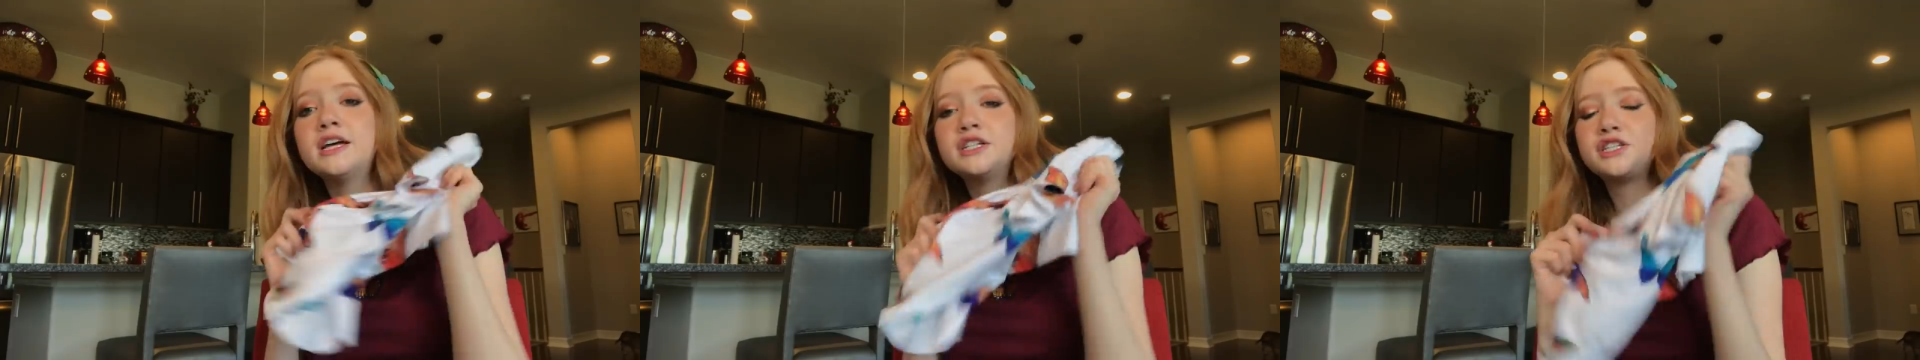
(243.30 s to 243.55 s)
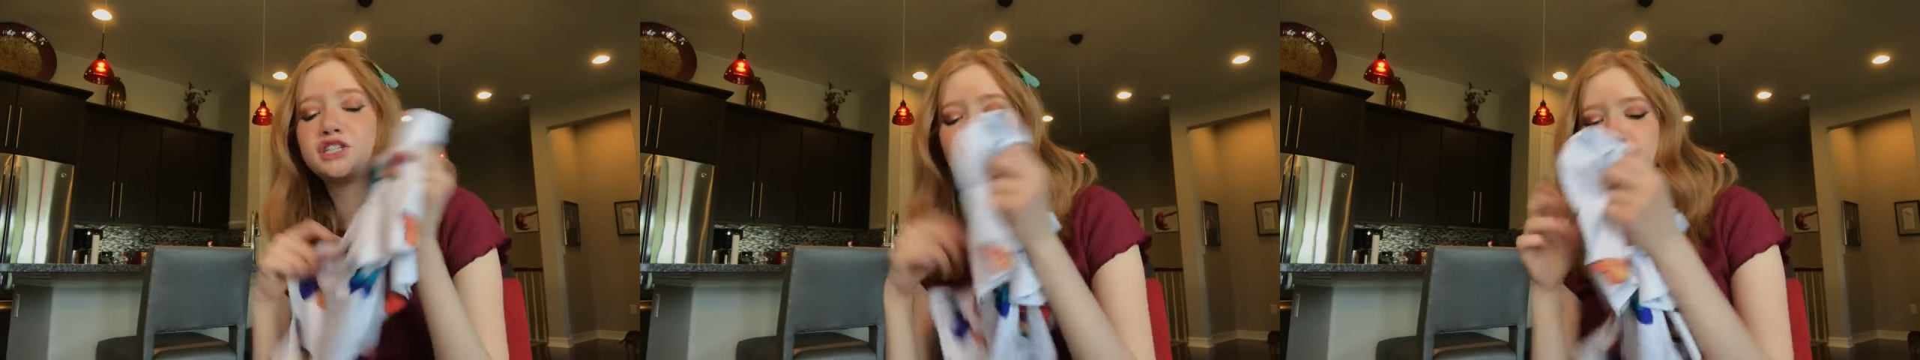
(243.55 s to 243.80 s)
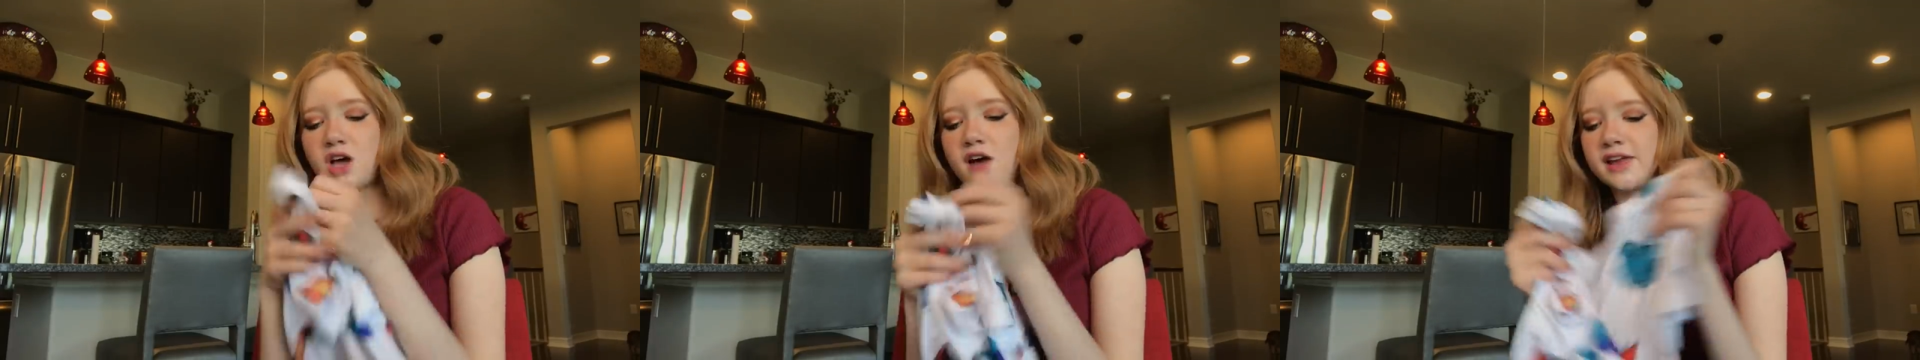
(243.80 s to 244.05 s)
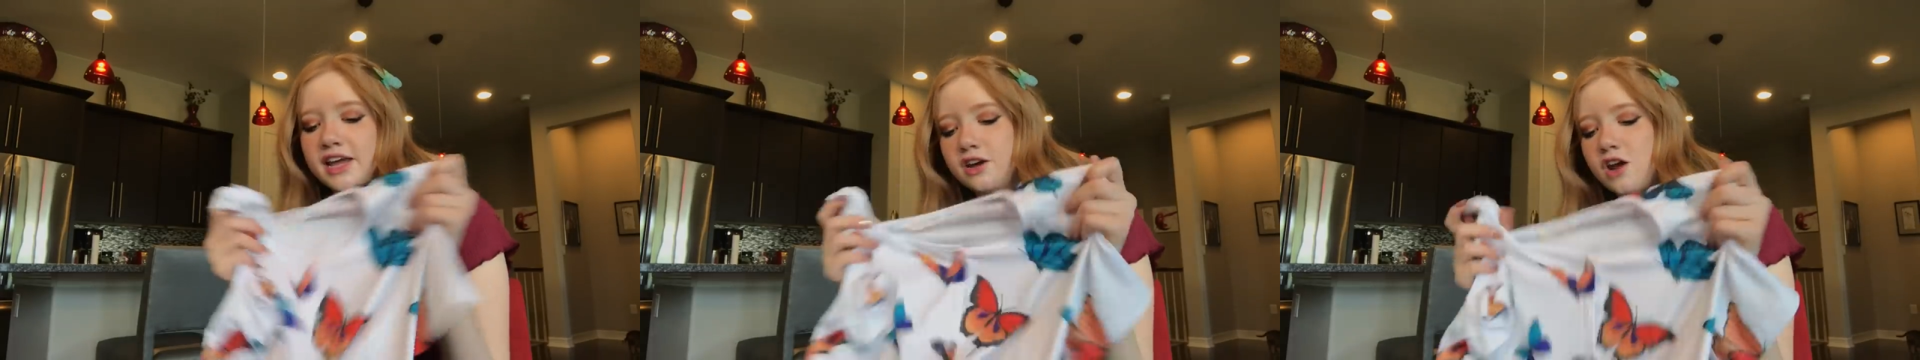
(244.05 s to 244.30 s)
so soft.
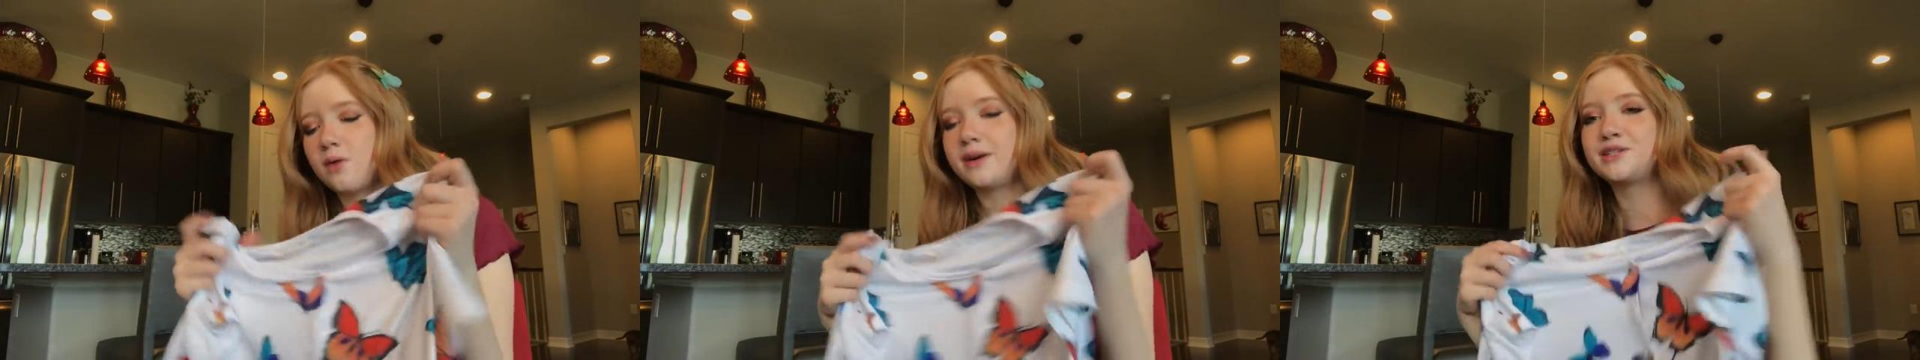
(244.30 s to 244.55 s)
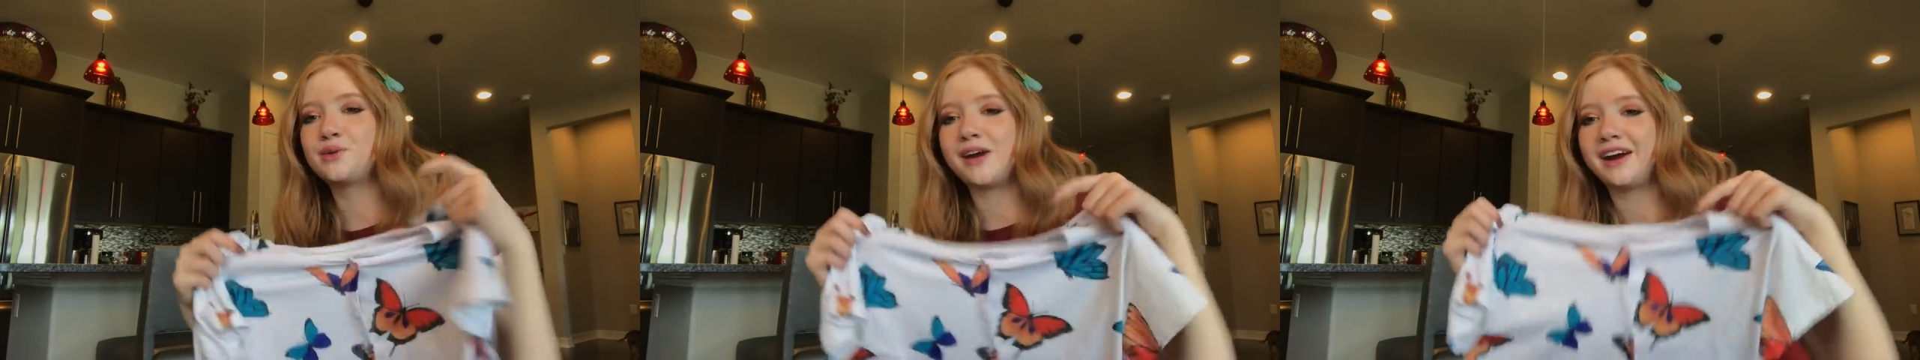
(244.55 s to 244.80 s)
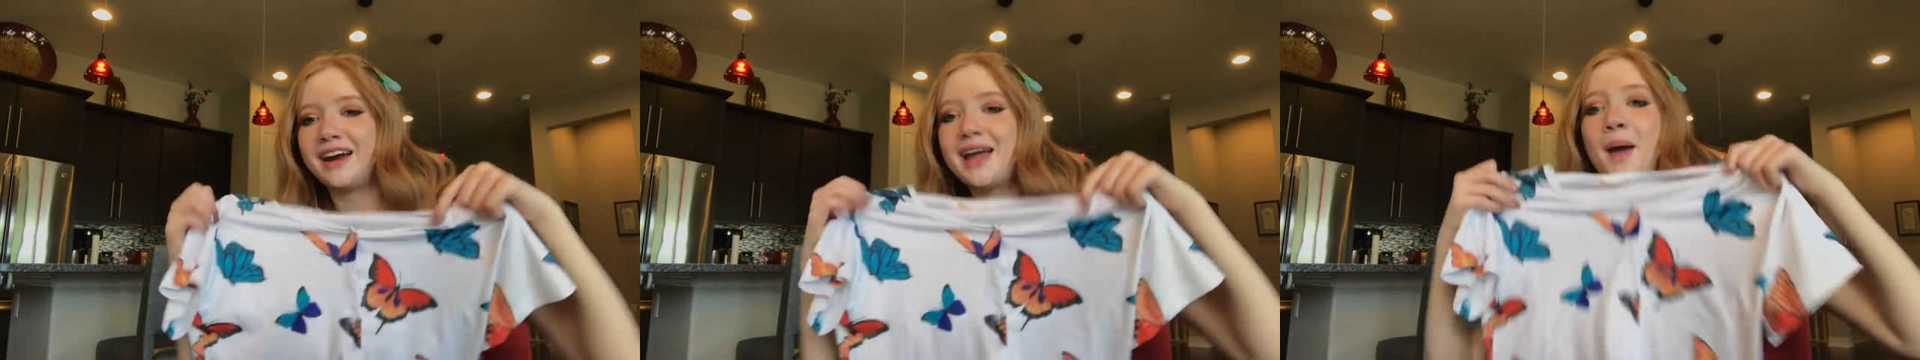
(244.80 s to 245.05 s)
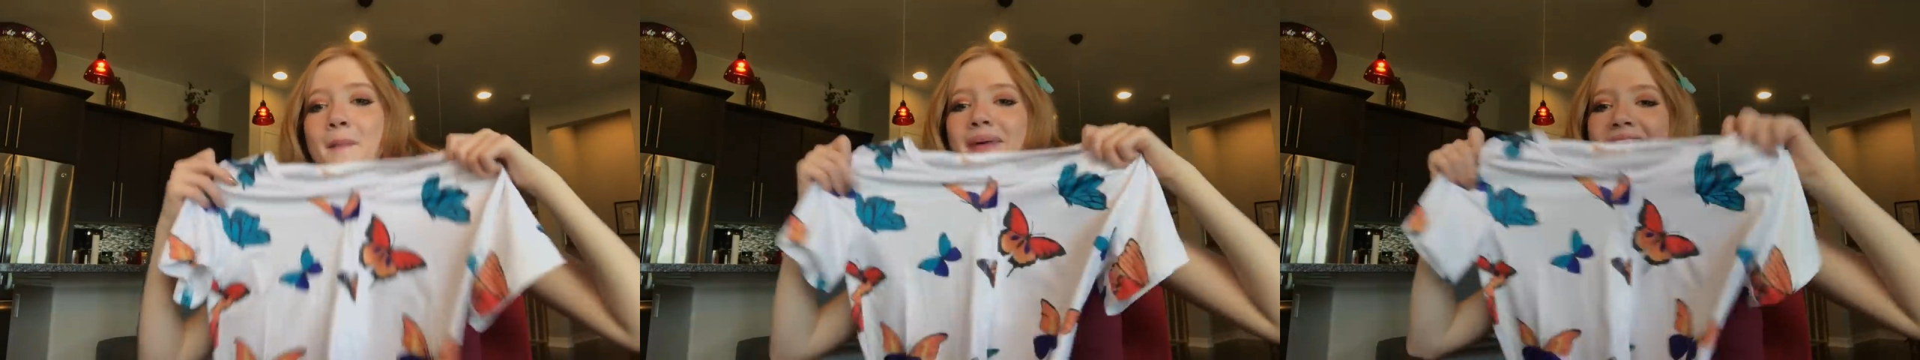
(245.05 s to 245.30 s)
I cannot wait to wear it.
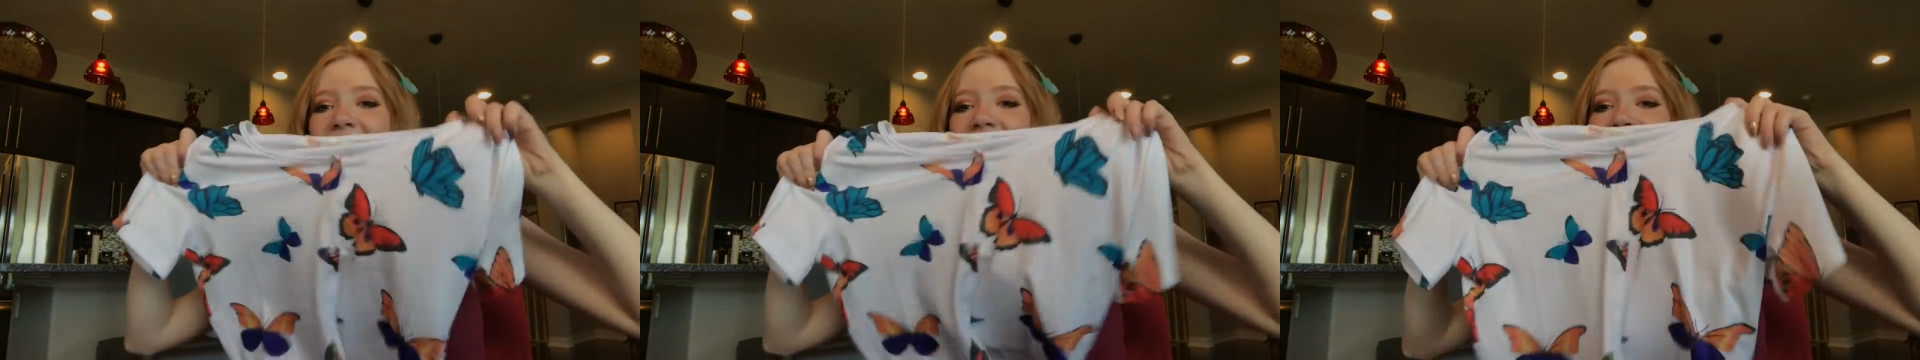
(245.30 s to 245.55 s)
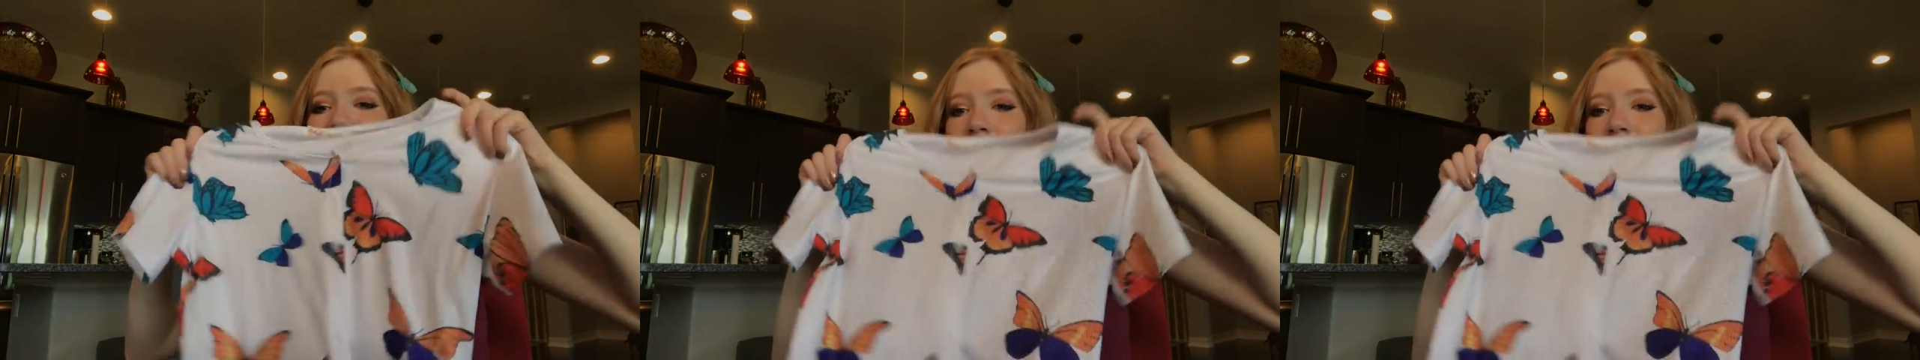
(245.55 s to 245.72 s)
But it has